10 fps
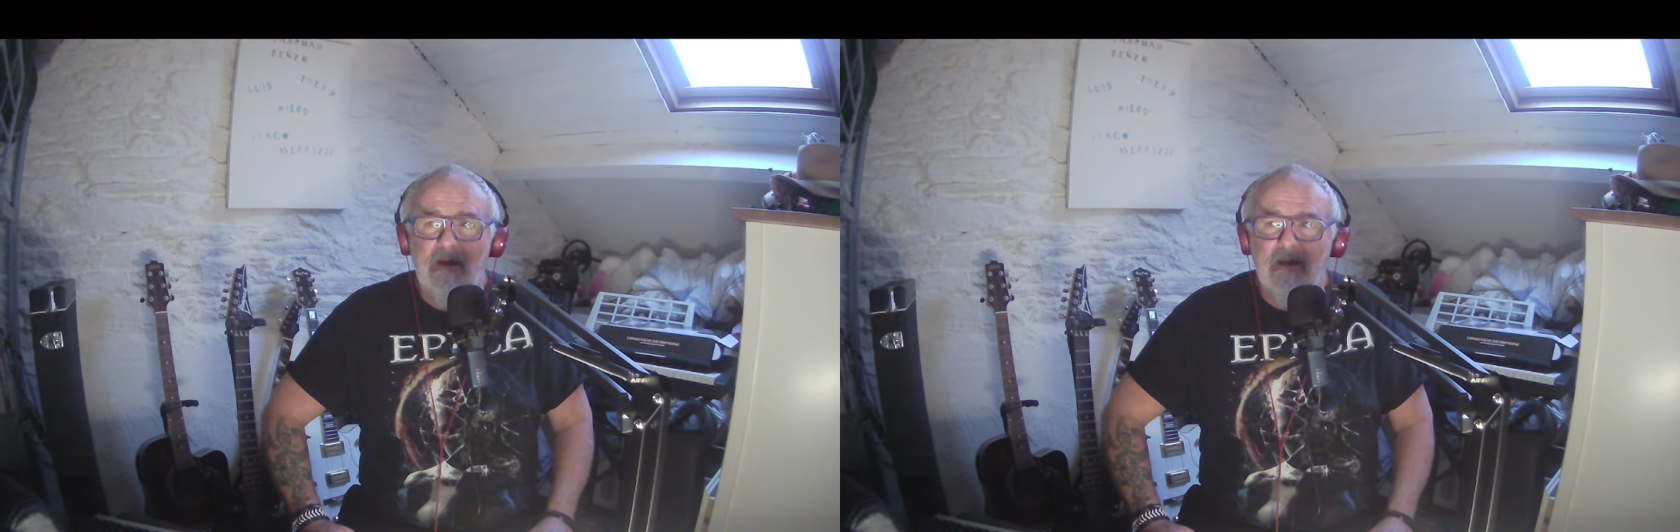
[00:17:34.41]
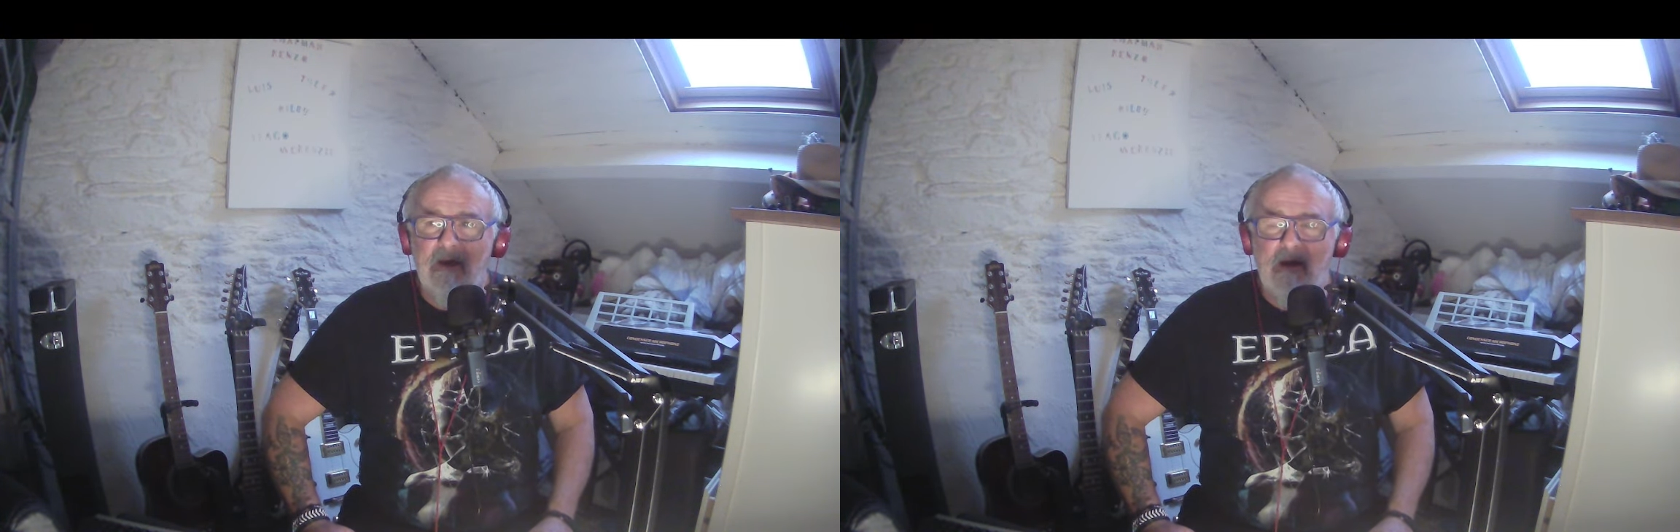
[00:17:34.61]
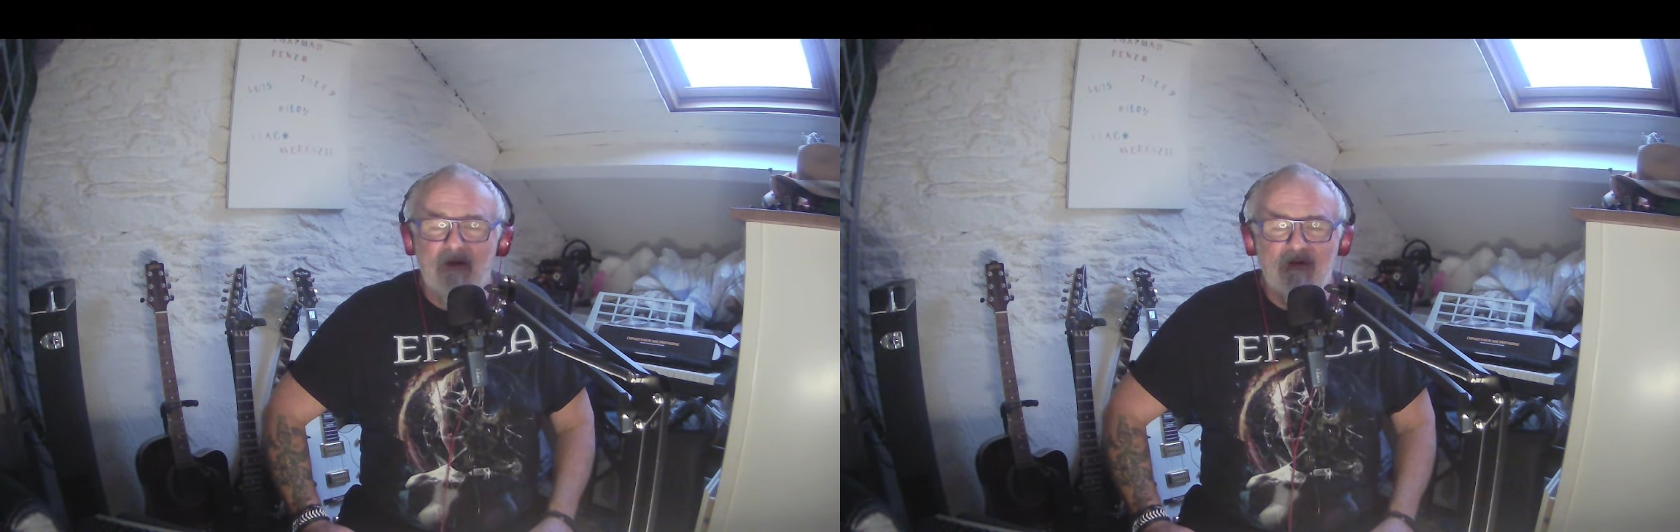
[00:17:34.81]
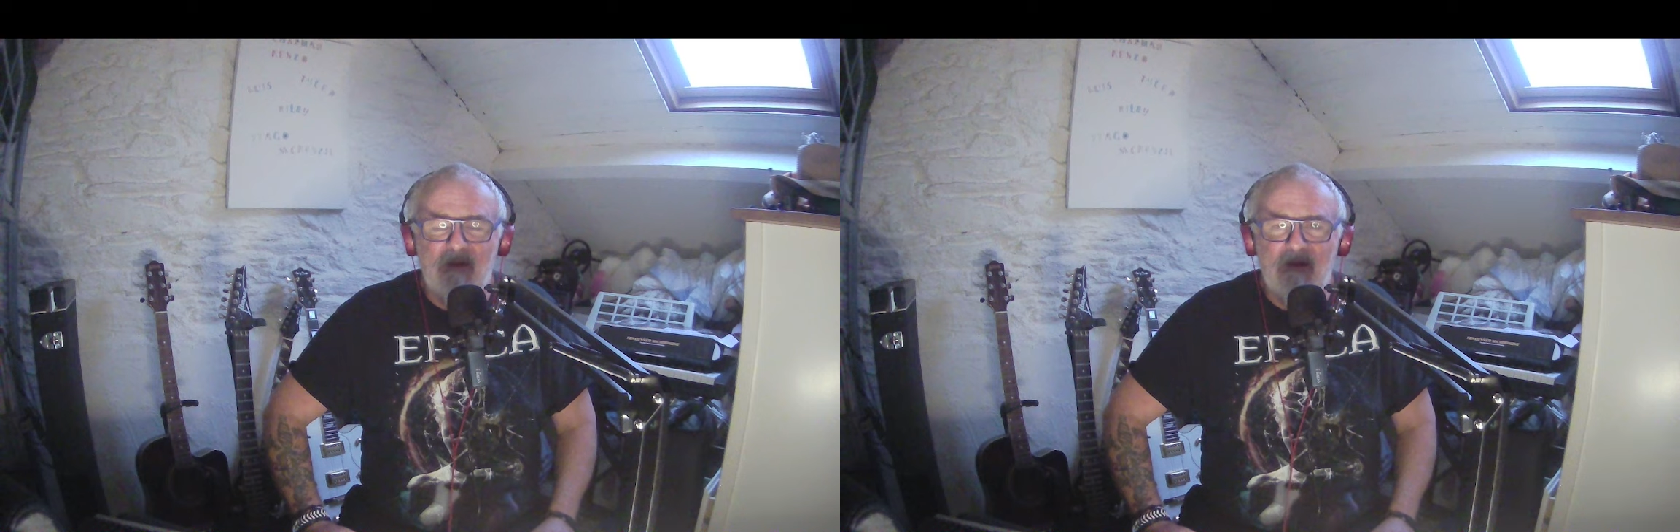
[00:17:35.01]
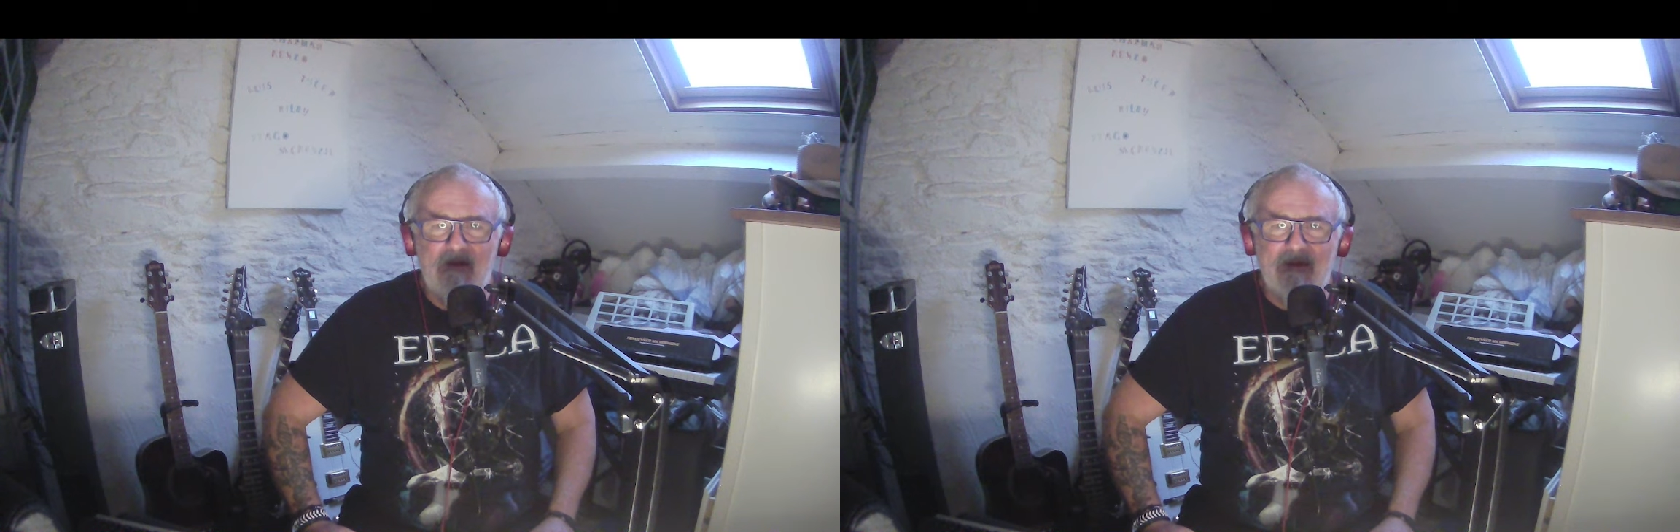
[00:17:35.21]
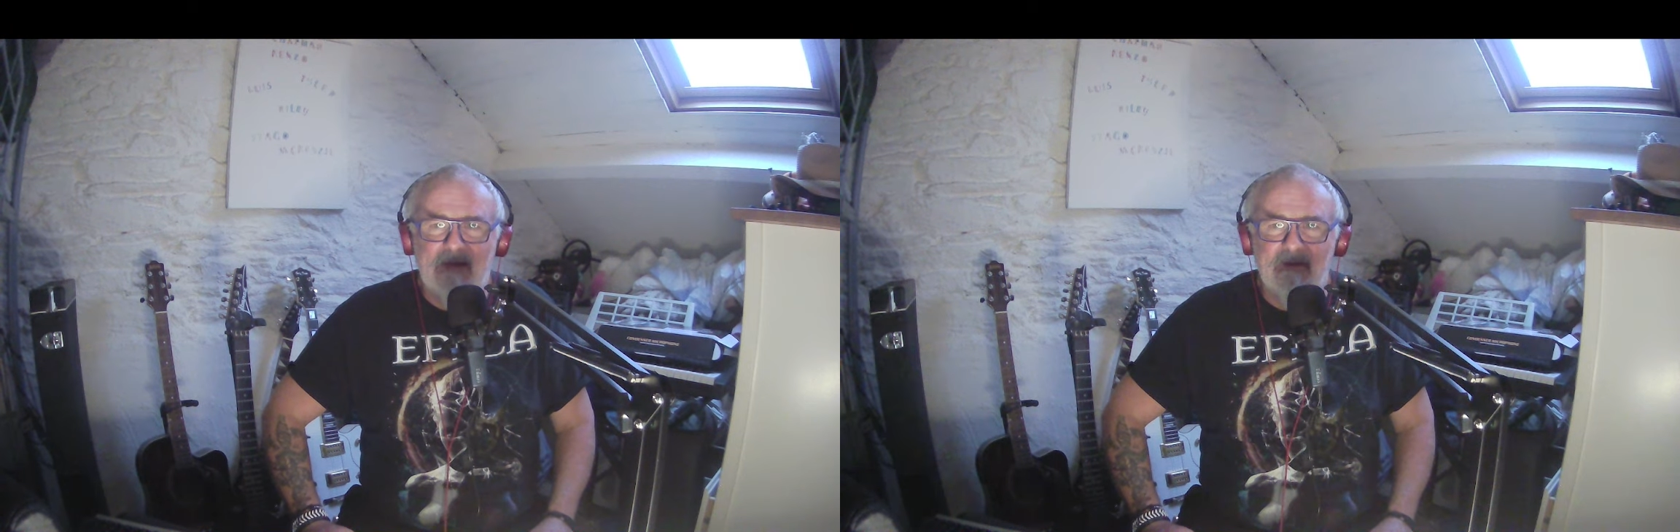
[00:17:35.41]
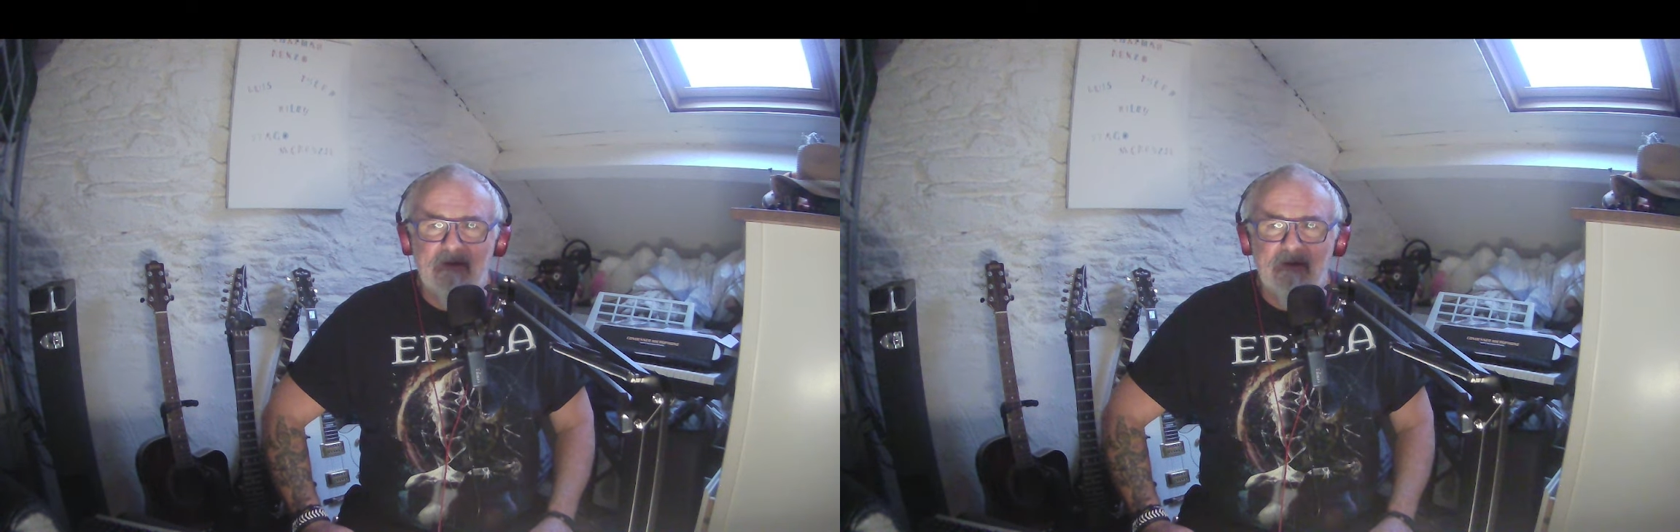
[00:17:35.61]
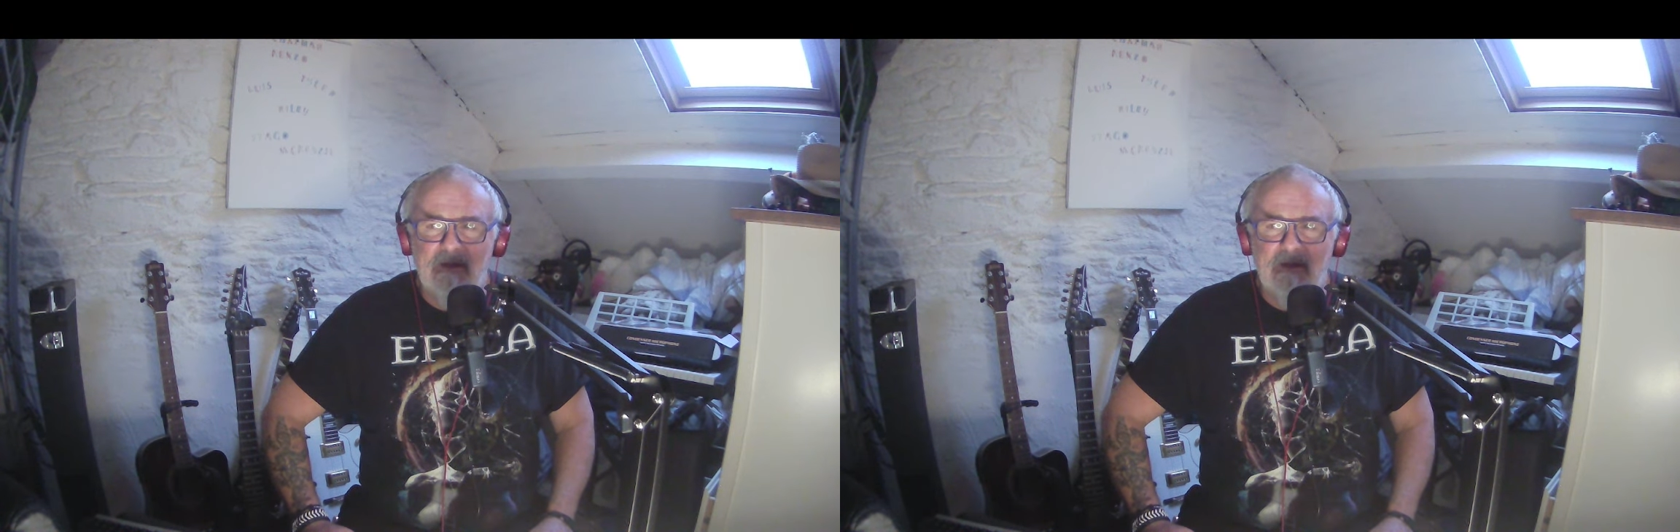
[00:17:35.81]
can't see talent,